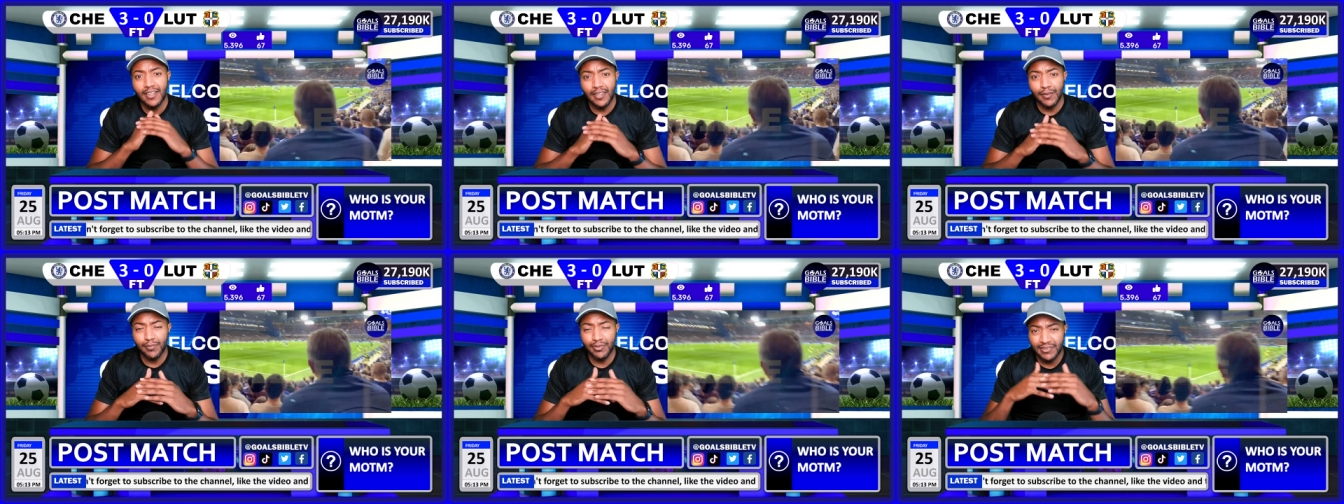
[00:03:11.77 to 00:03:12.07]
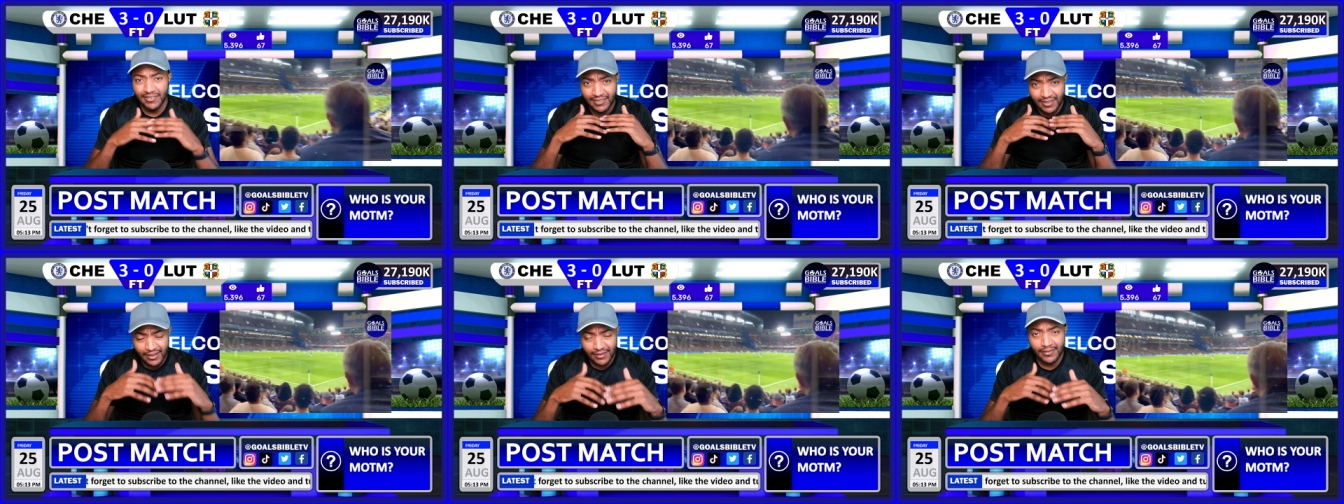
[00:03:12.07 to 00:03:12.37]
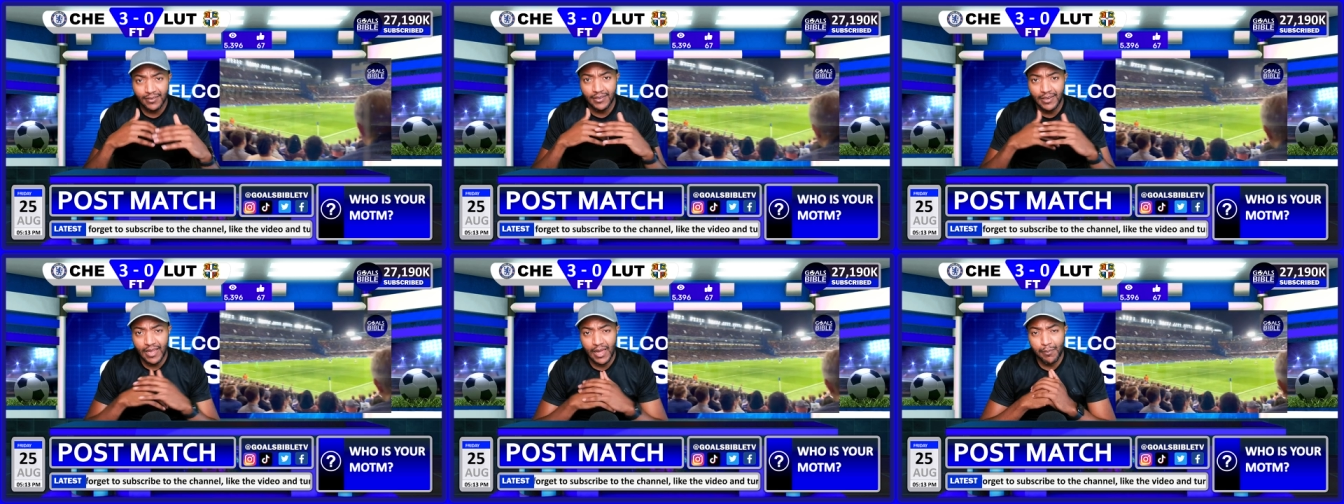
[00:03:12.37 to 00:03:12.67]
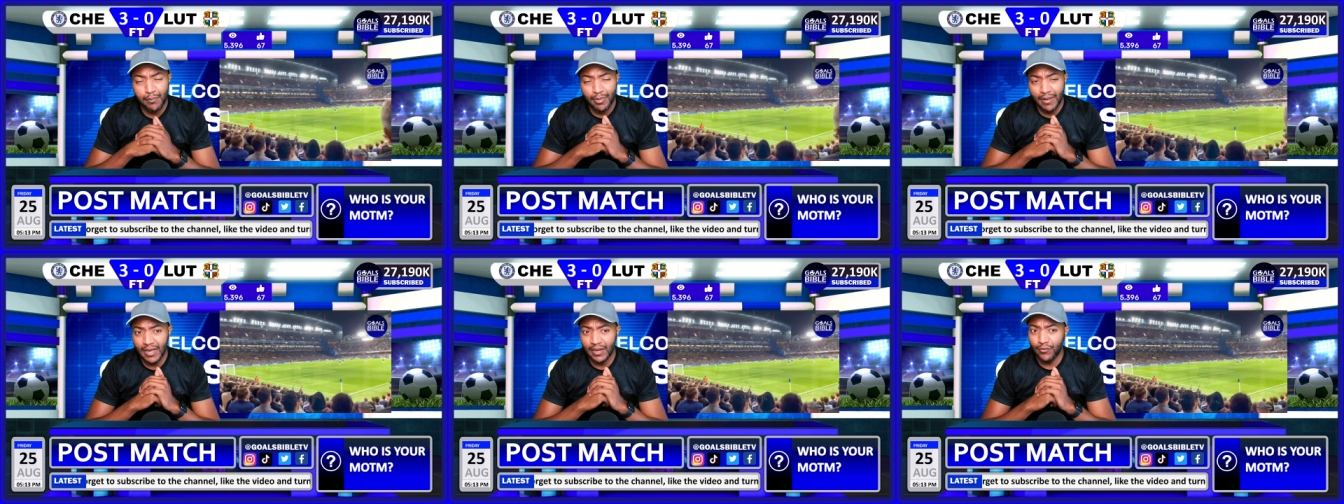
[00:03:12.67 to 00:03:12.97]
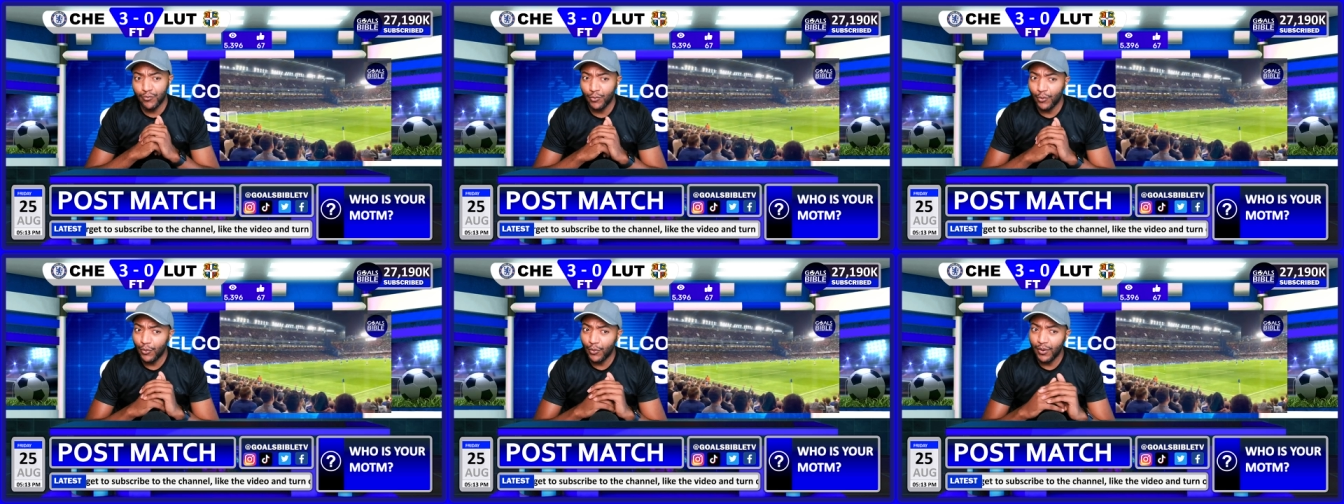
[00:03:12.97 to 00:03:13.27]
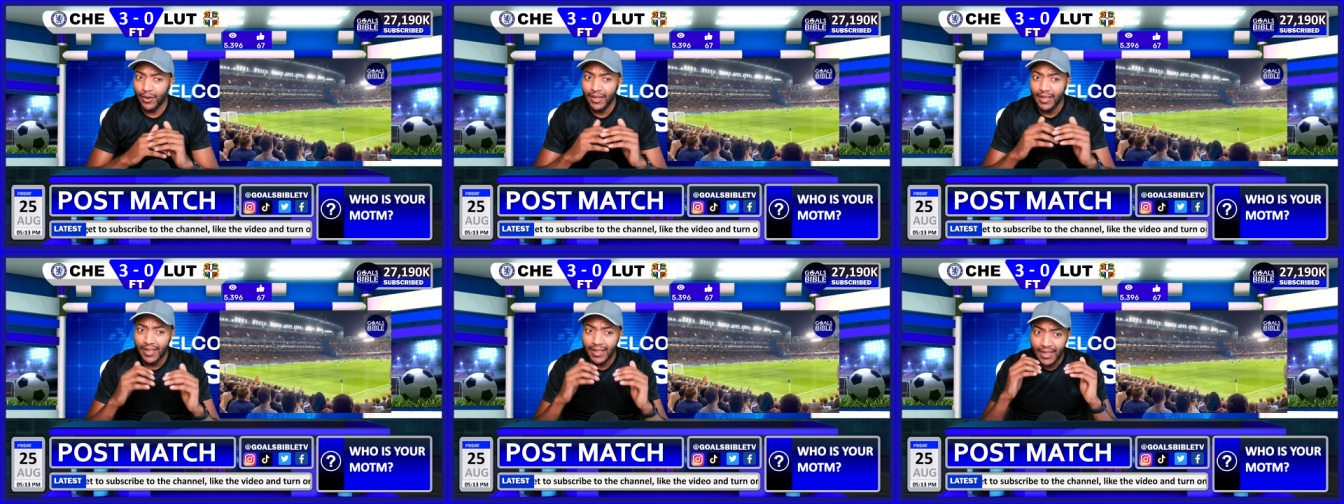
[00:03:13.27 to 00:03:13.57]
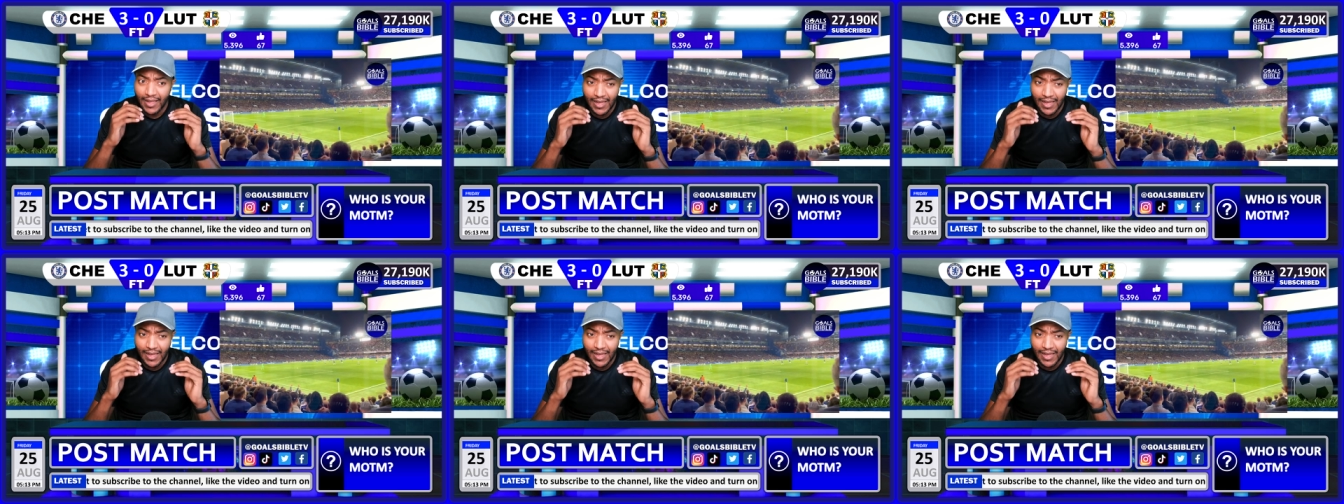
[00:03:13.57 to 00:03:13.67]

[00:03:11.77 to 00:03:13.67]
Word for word: He protected that back four